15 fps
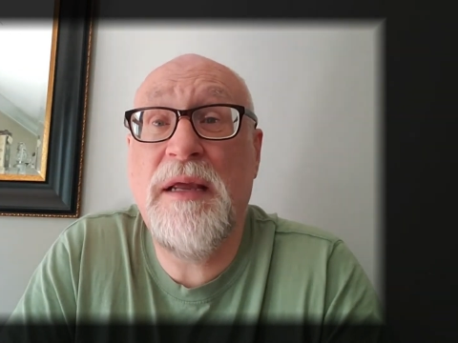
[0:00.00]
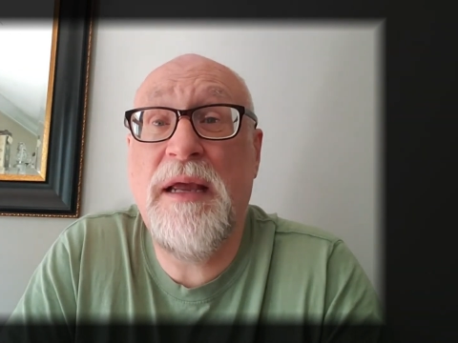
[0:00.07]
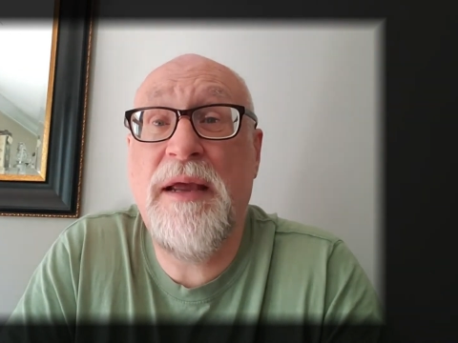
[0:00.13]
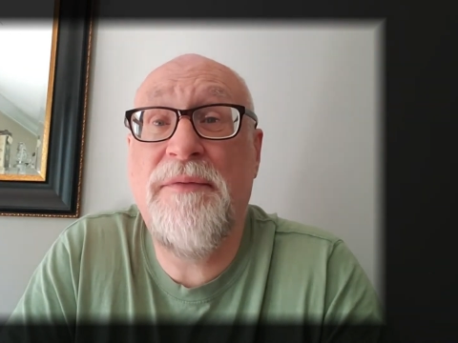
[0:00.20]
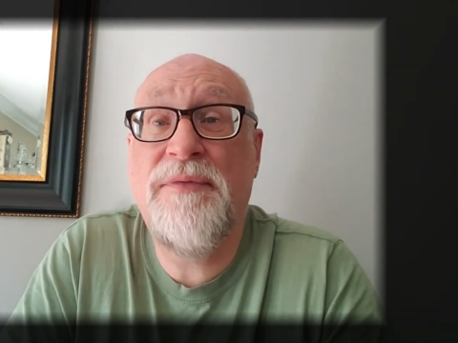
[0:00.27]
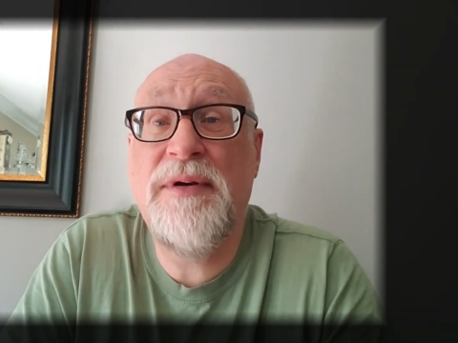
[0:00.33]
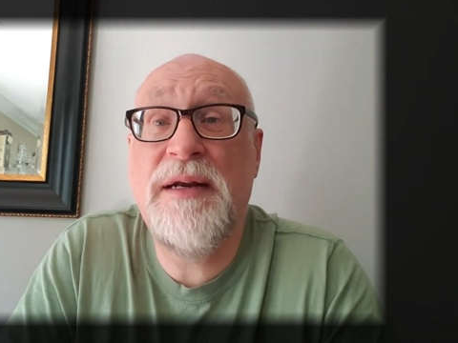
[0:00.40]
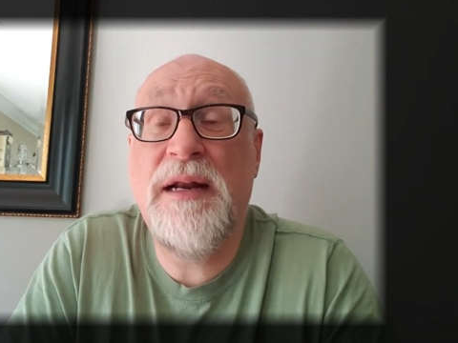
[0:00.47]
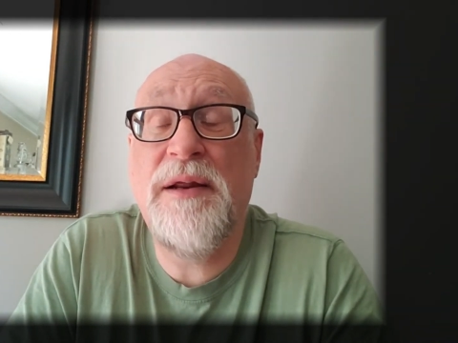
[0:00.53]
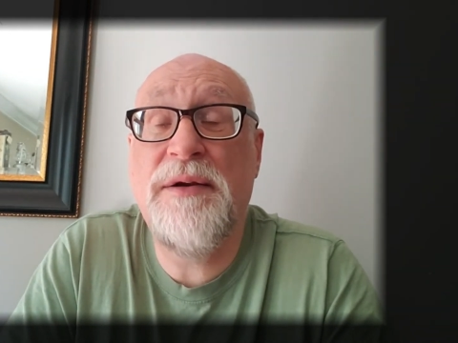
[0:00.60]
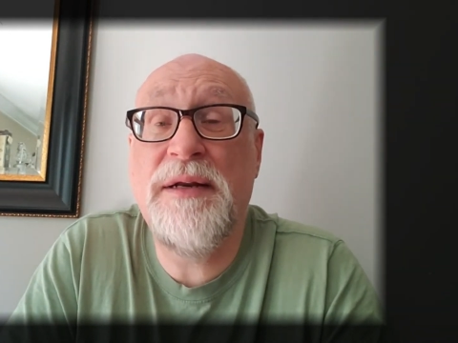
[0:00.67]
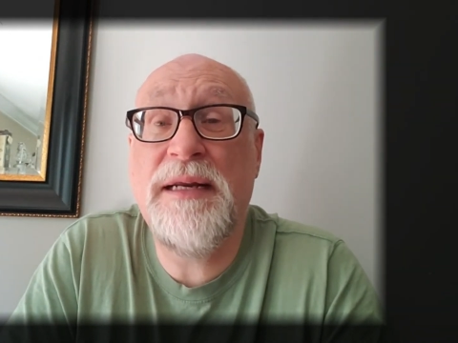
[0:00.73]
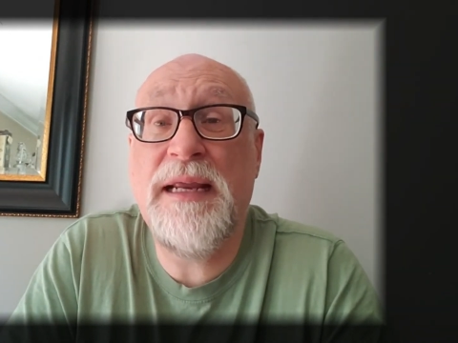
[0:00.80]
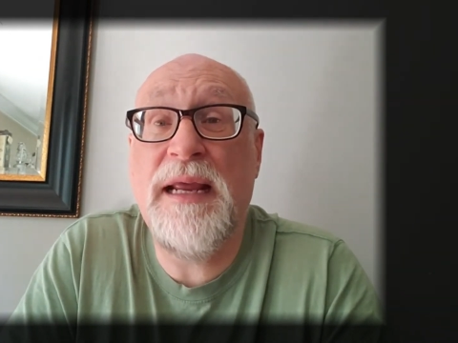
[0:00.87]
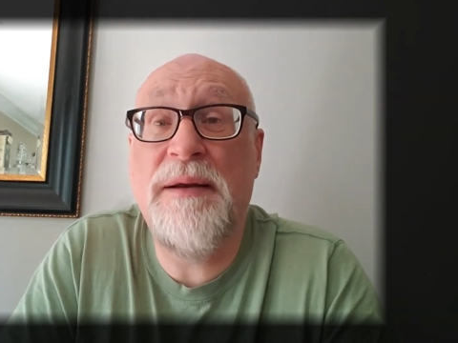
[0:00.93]
Every now
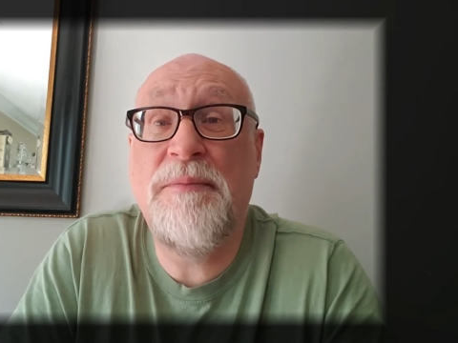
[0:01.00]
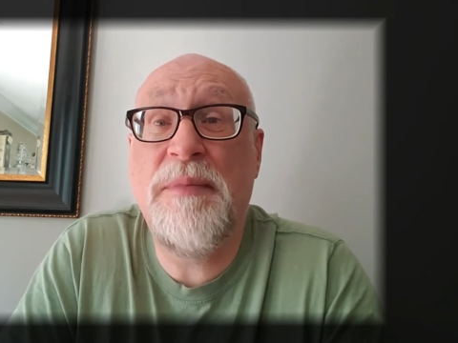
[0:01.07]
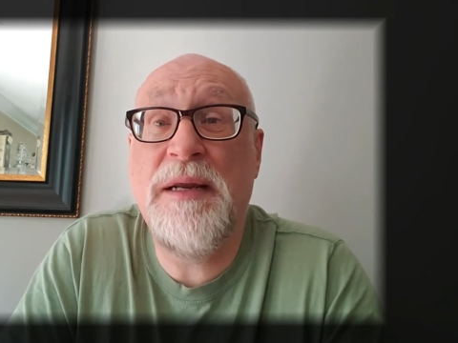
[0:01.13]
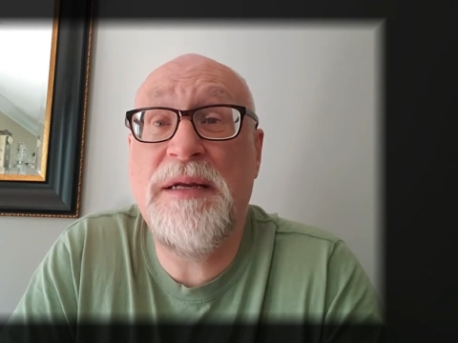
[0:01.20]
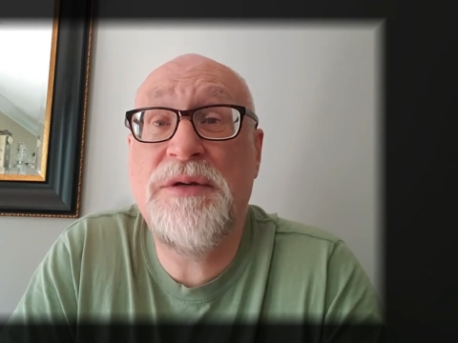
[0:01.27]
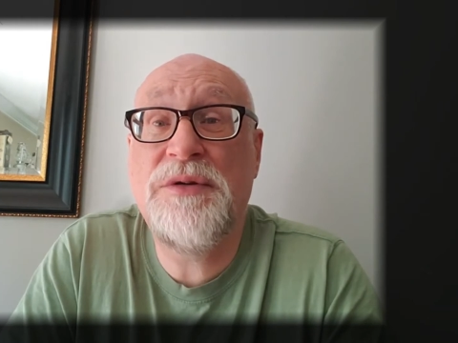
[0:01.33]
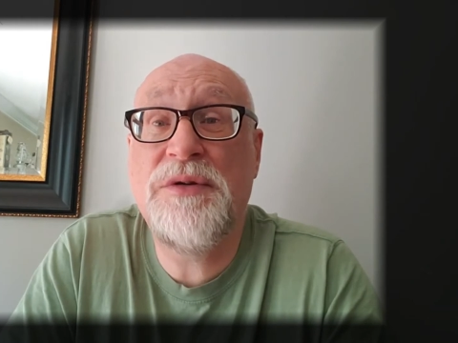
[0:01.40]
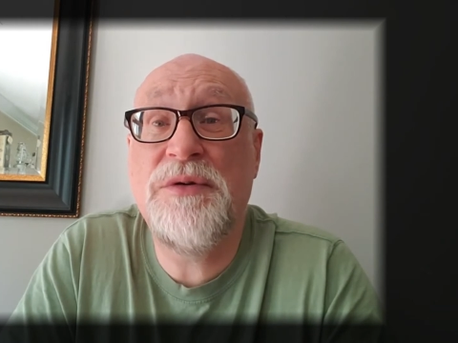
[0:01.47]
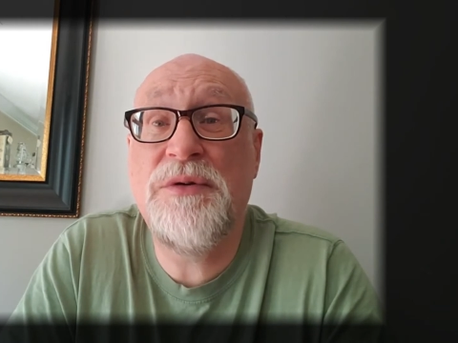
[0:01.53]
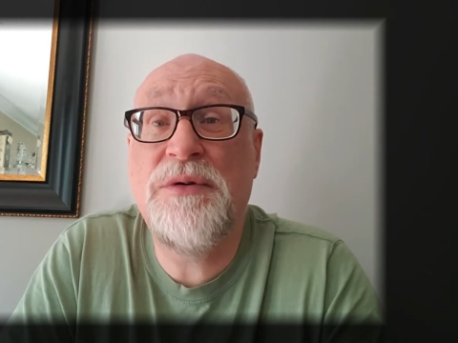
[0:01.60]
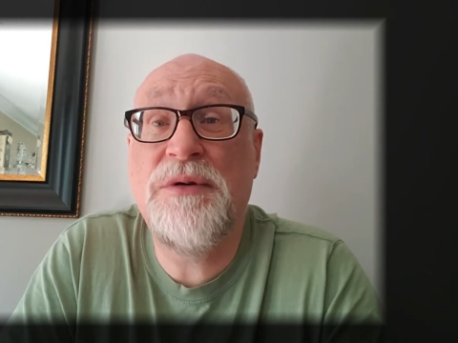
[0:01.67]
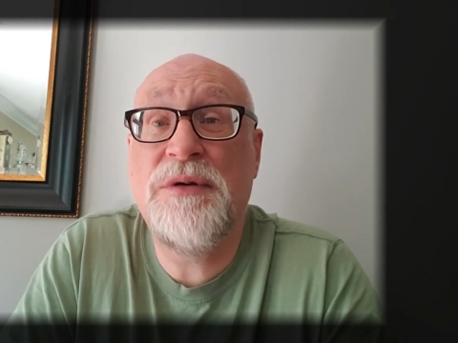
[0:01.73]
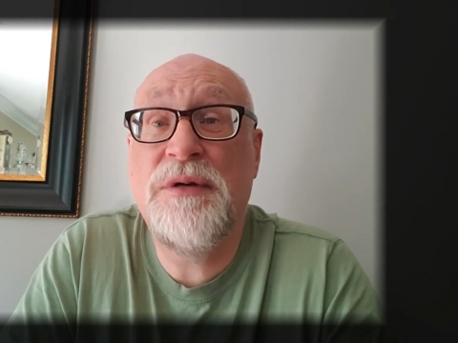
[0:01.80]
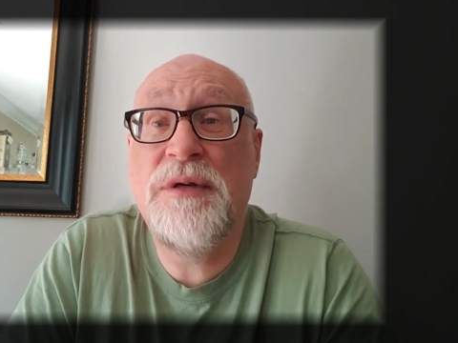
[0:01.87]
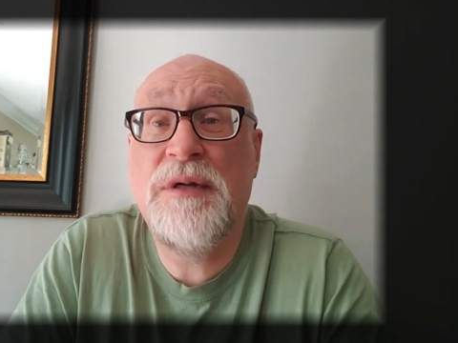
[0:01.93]
and again, make
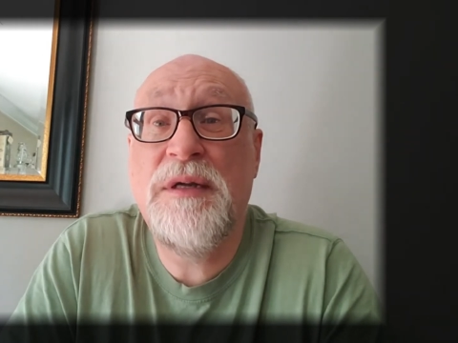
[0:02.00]
sure,